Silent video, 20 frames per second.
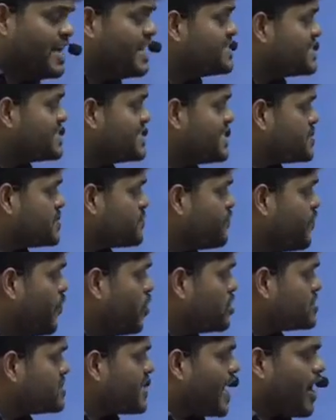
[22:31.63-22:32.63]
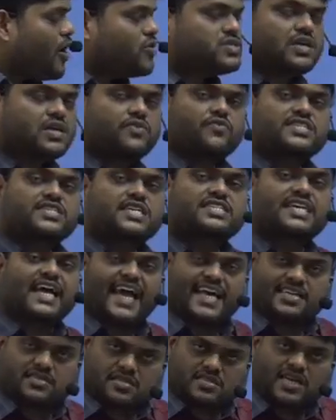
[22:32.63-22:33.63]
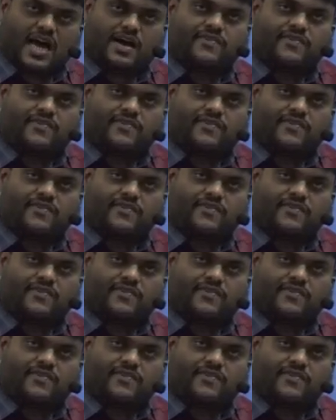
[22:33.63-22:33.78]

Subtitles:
This 4,000 which is extra